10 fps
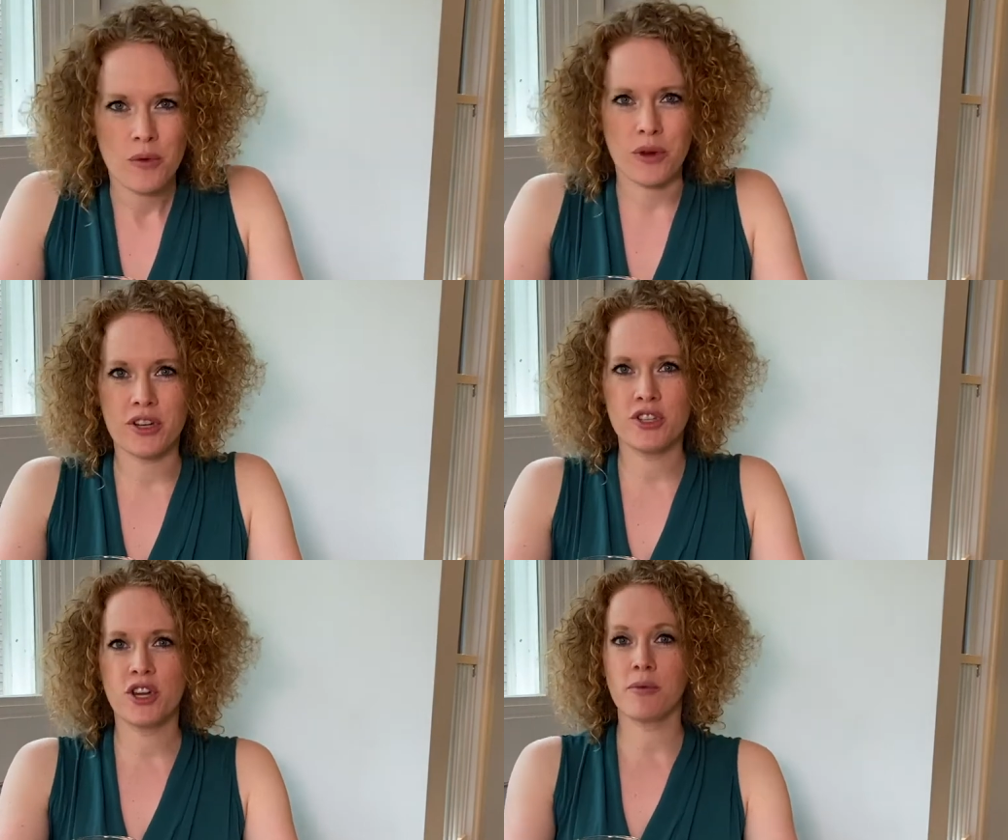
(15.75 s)
We're
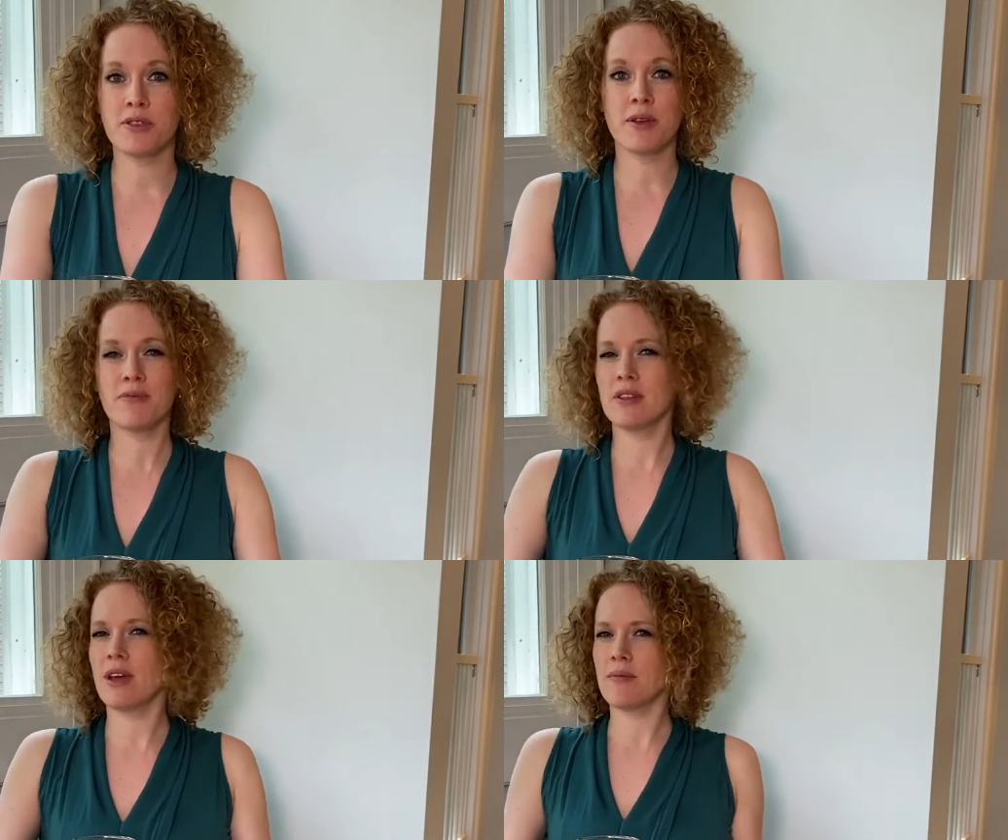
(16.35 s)
going to start with
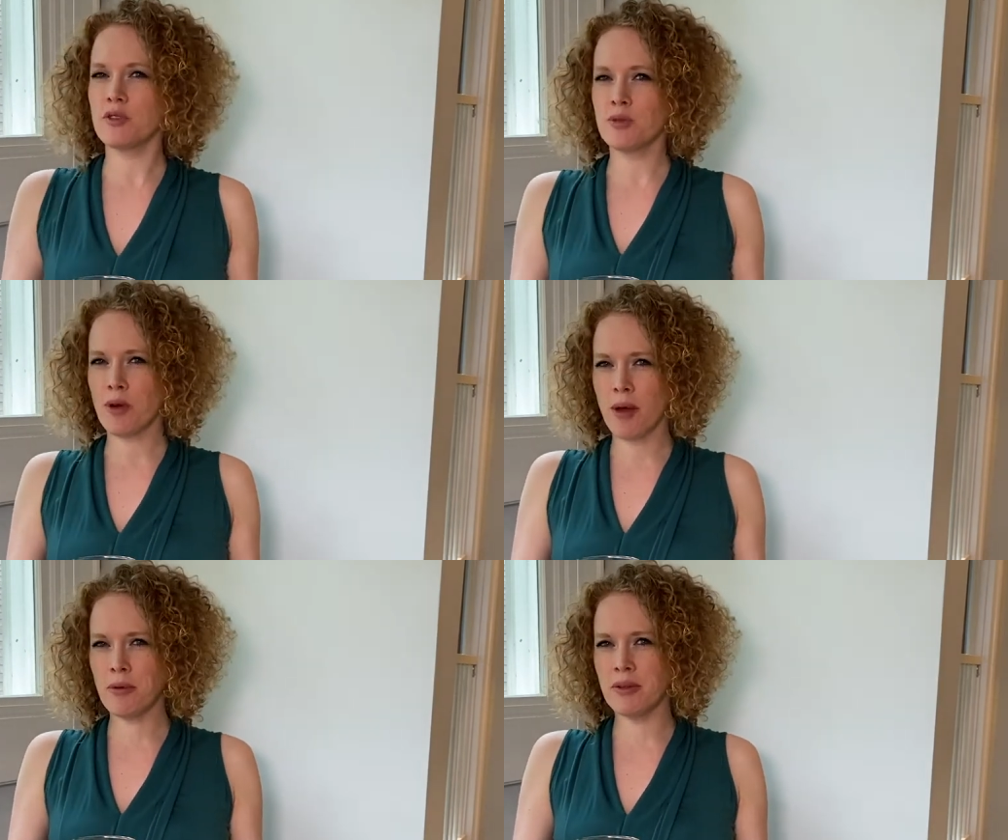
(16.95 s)
something that was
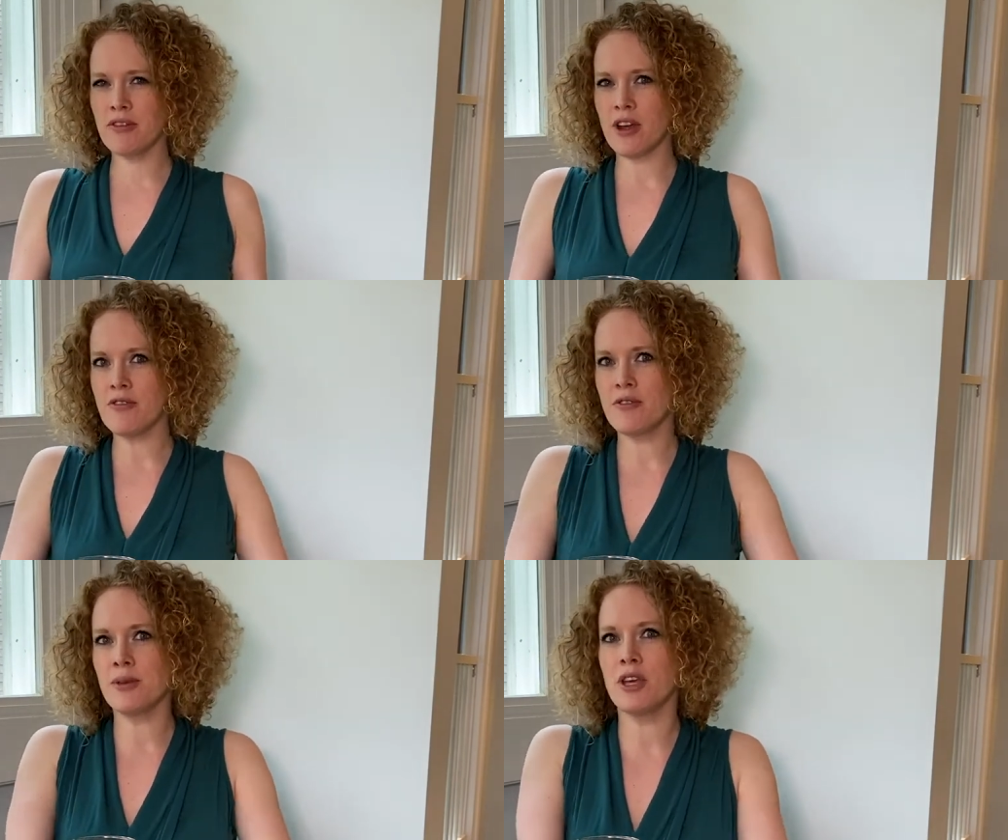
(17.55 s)
probably very
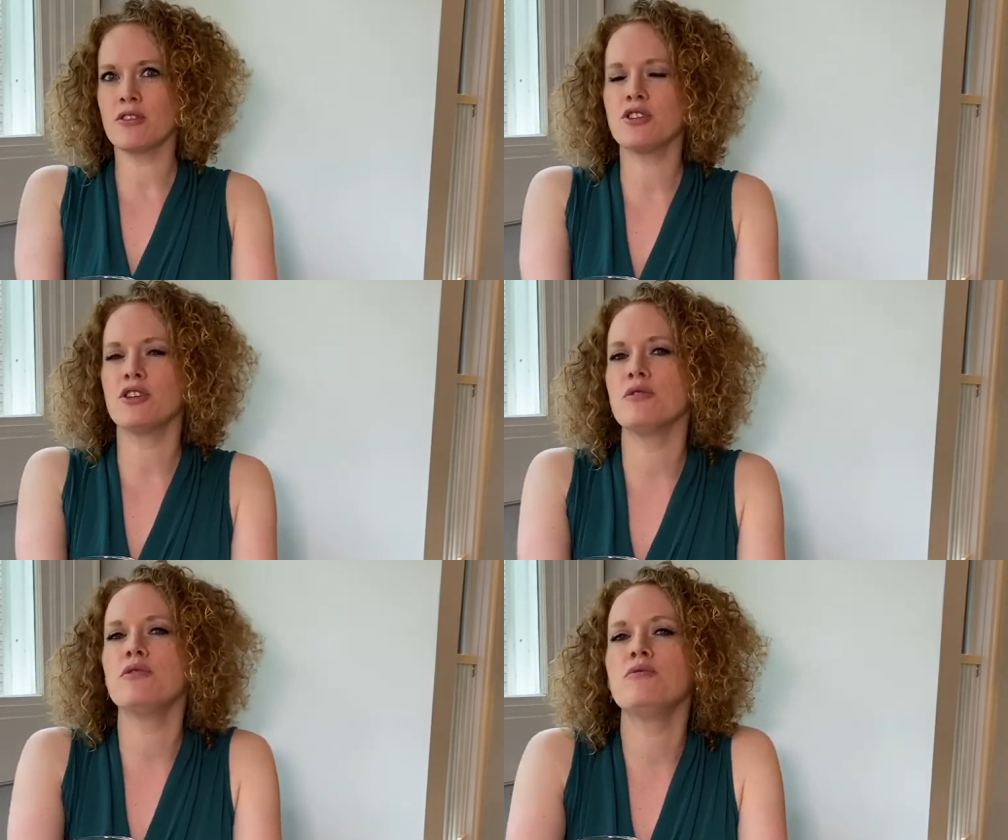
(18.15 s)
familiar to
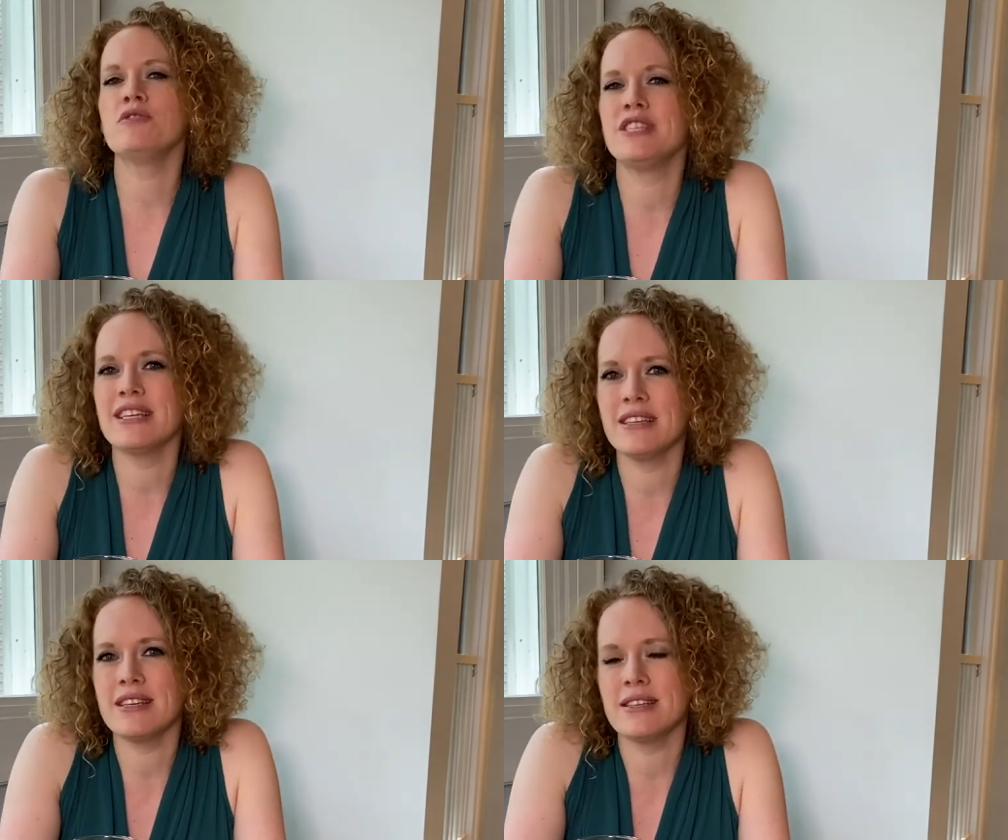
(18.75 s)
you, New
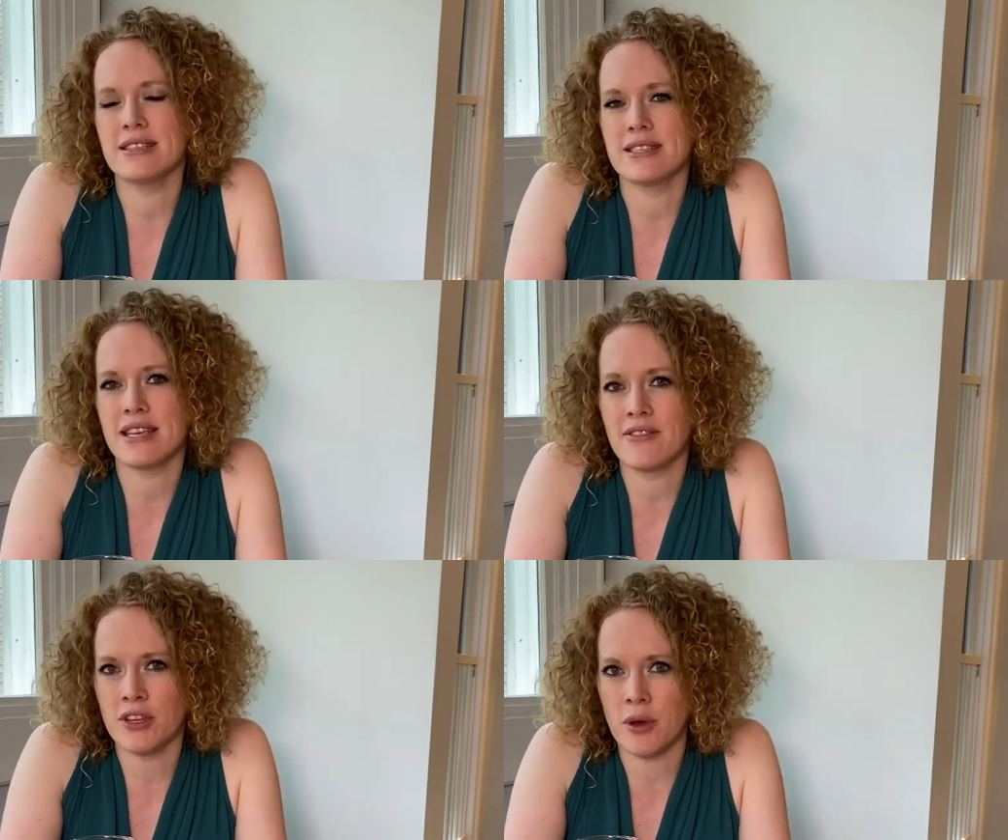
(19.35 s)
Zealand
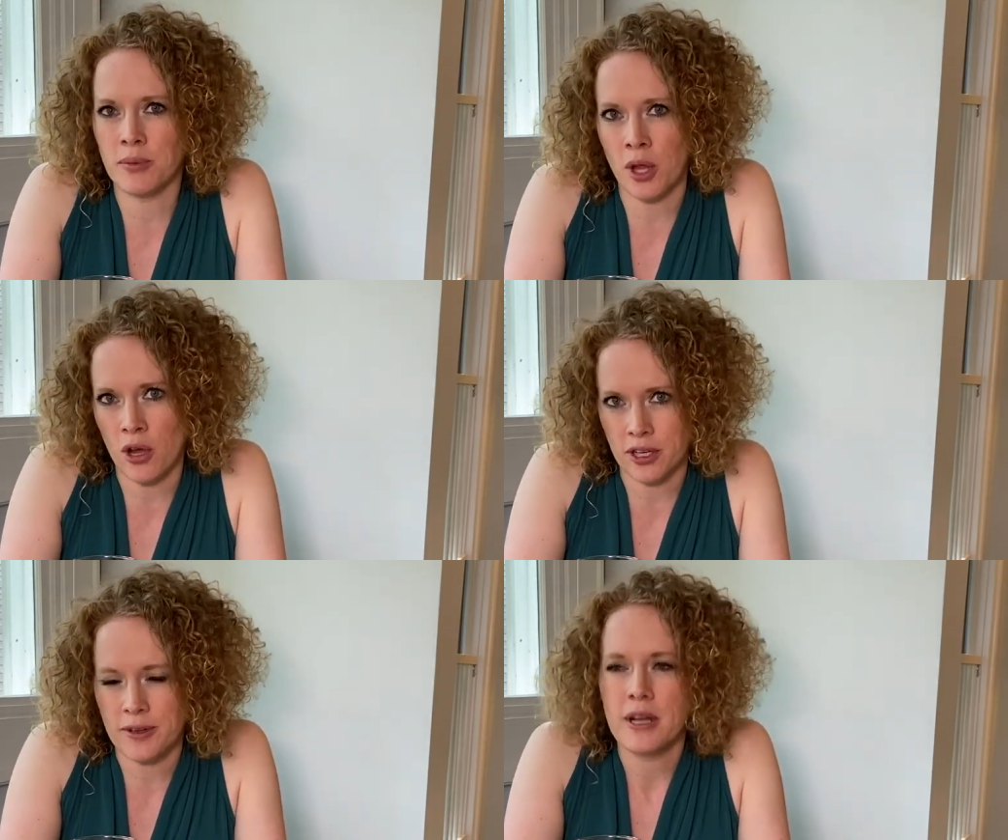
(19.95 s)
Sauvignon Blanc.